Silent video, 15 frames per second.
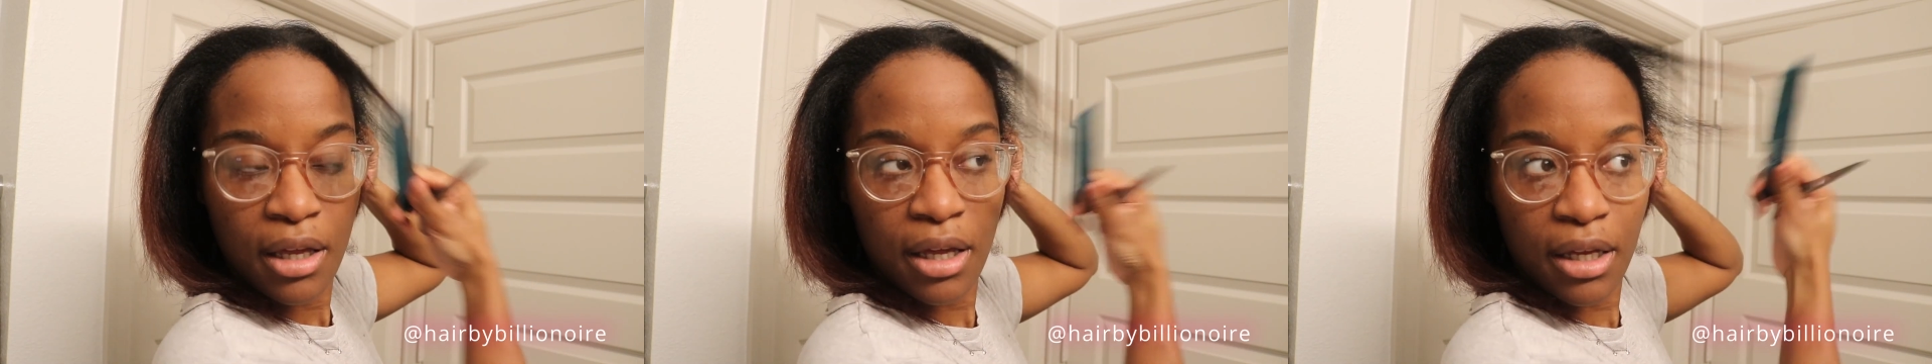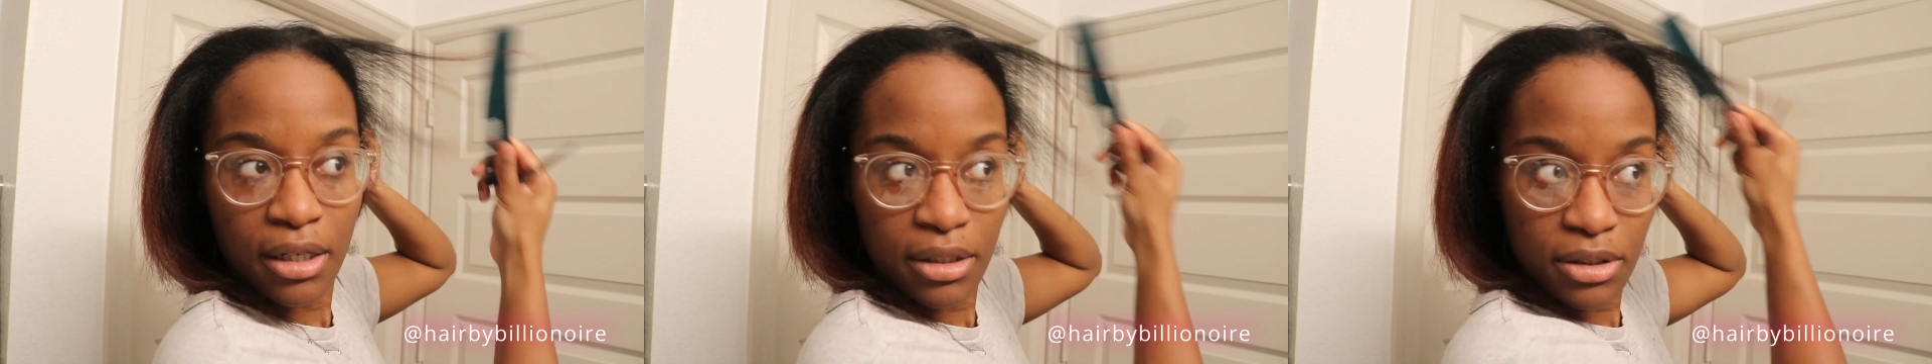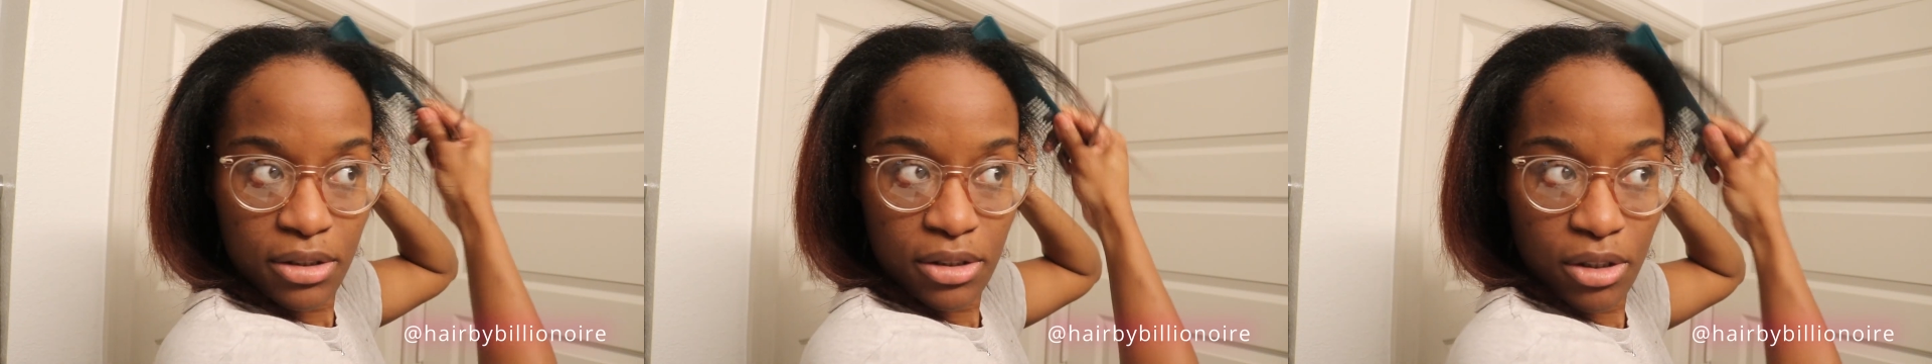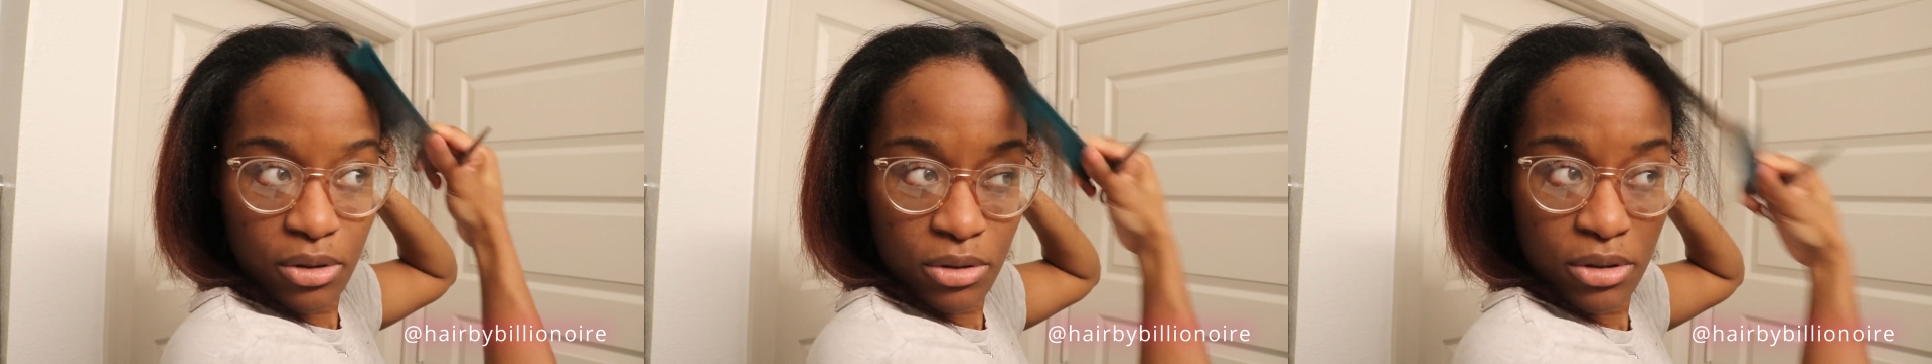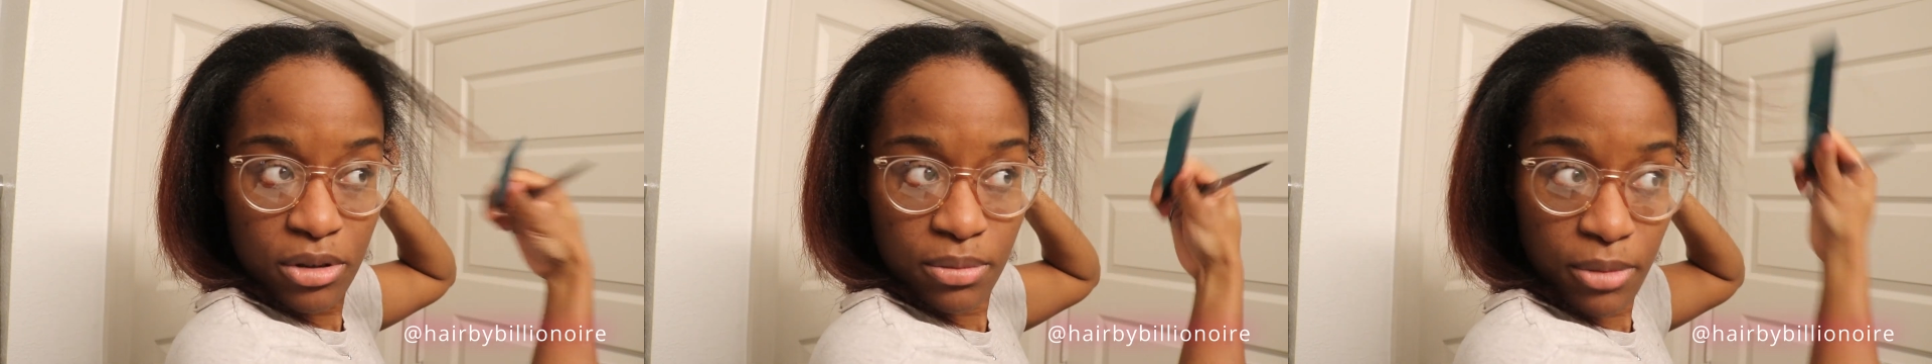And it's so
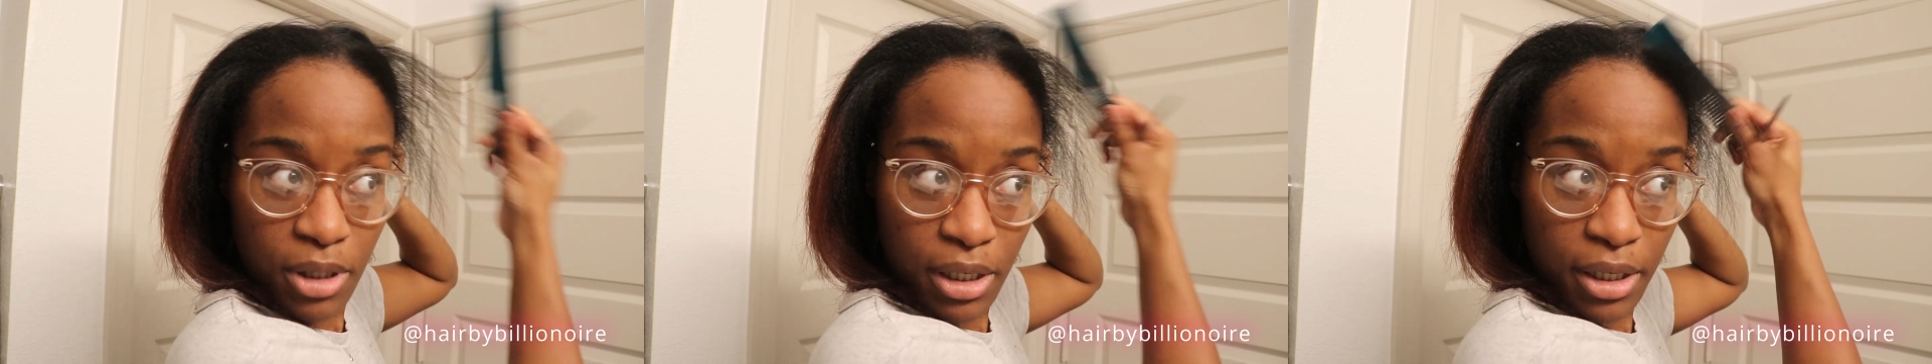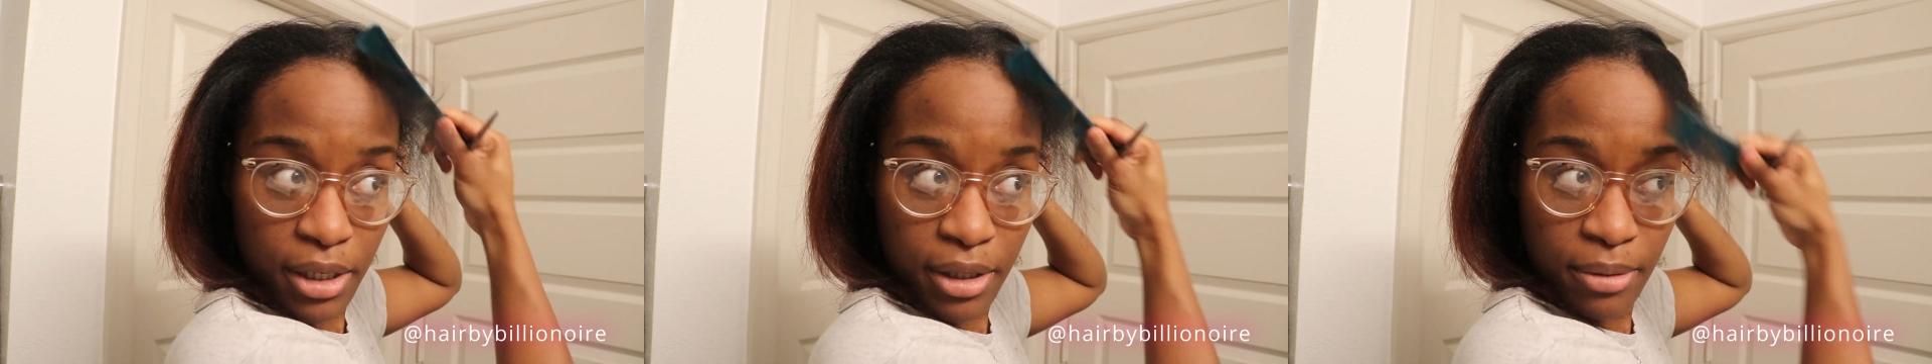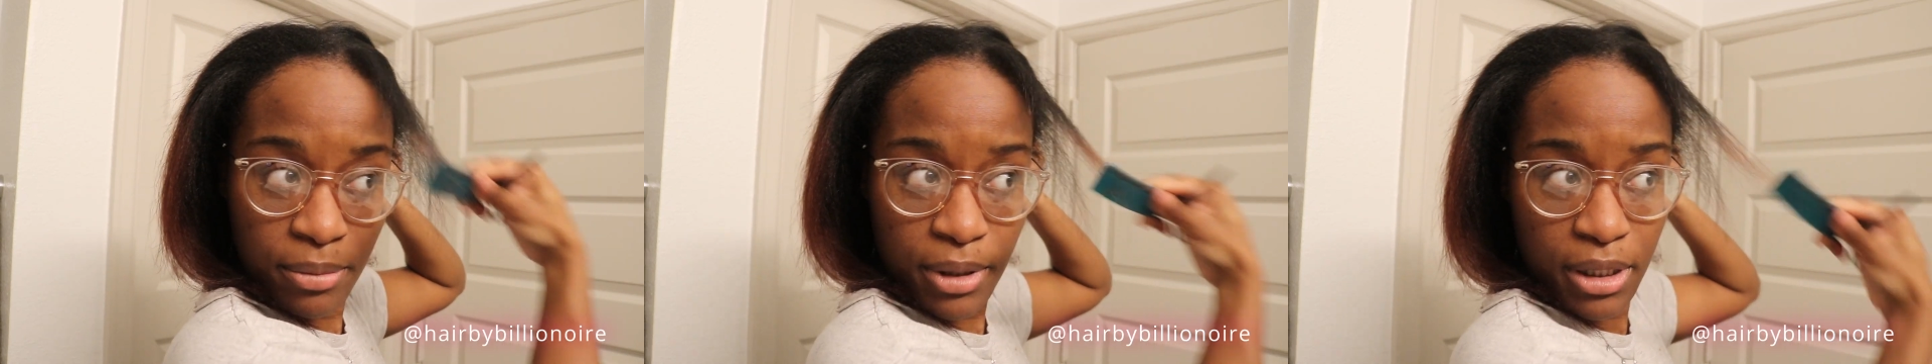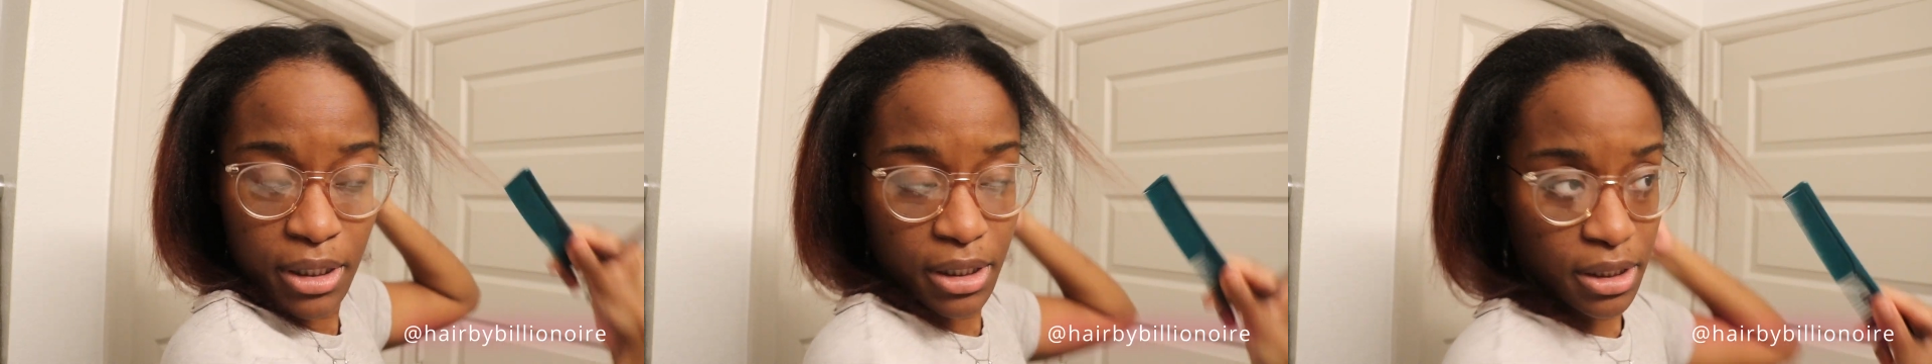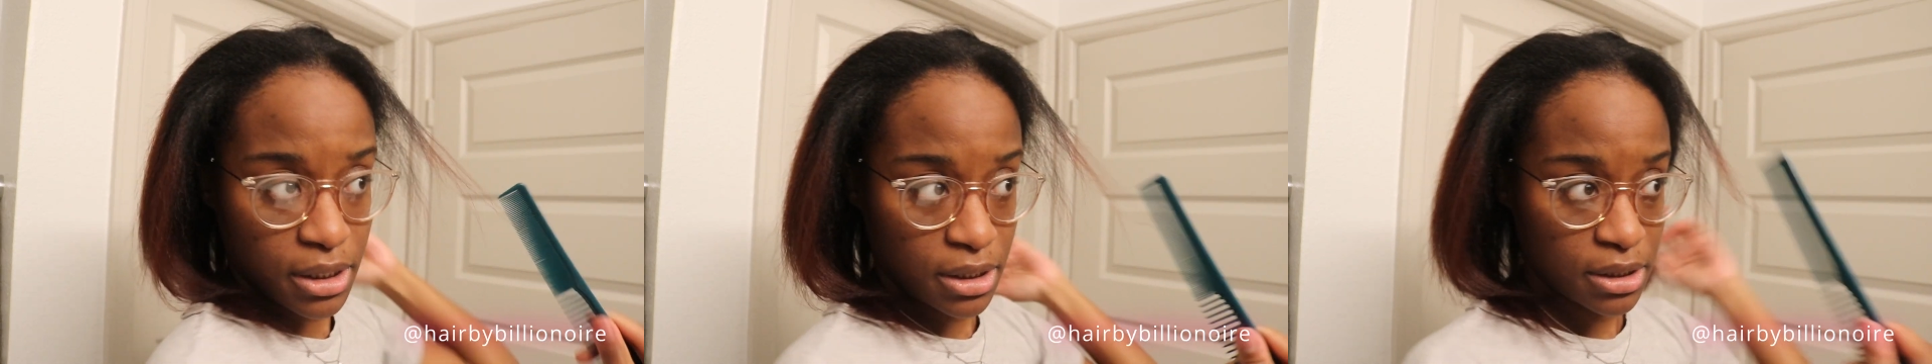smart
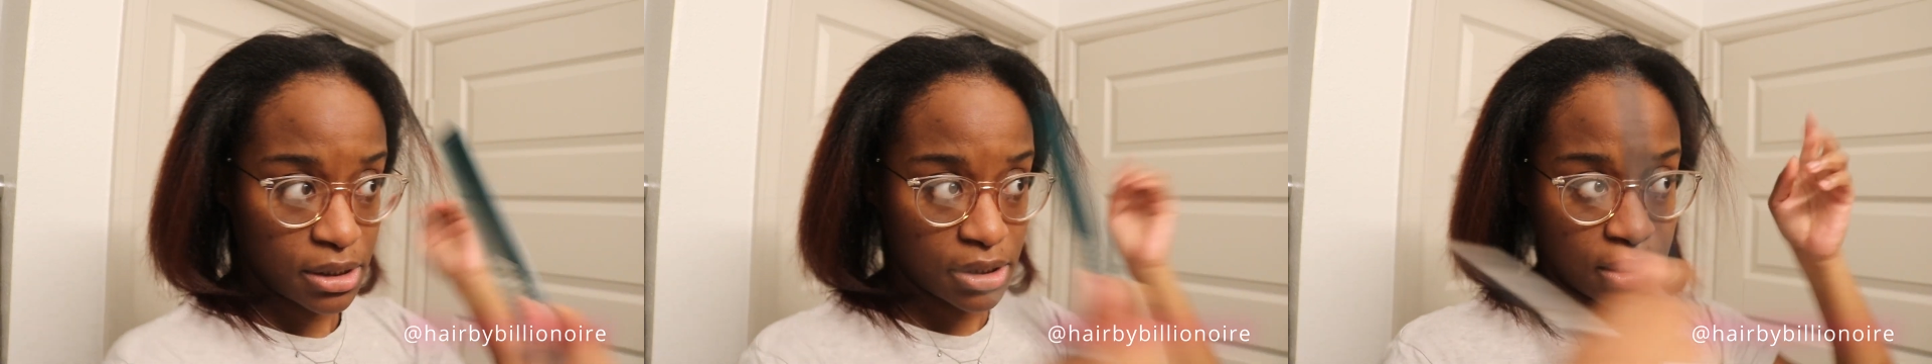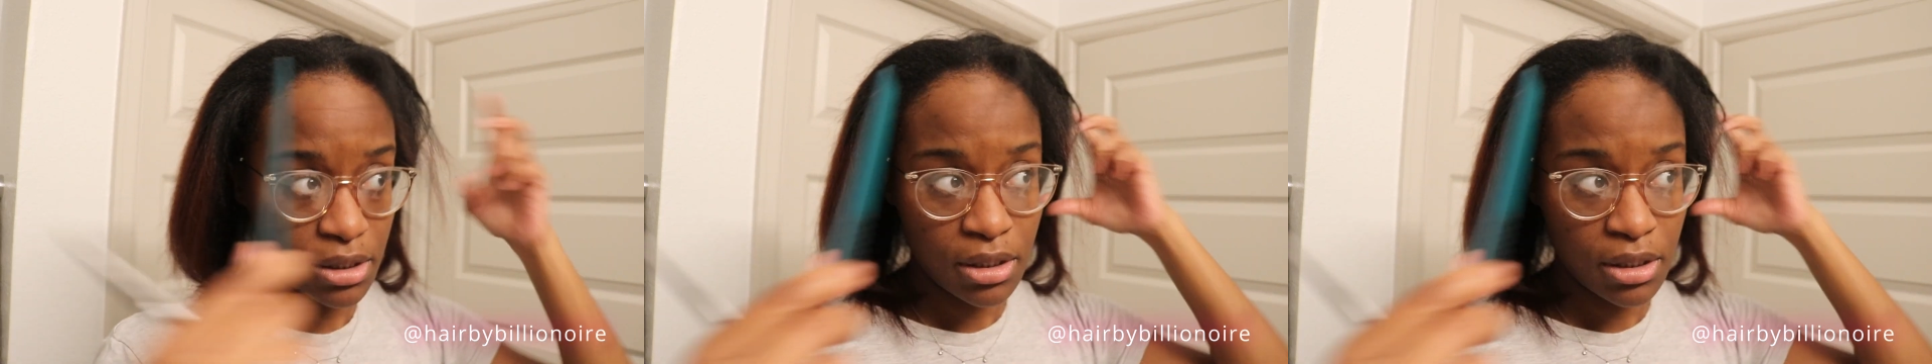because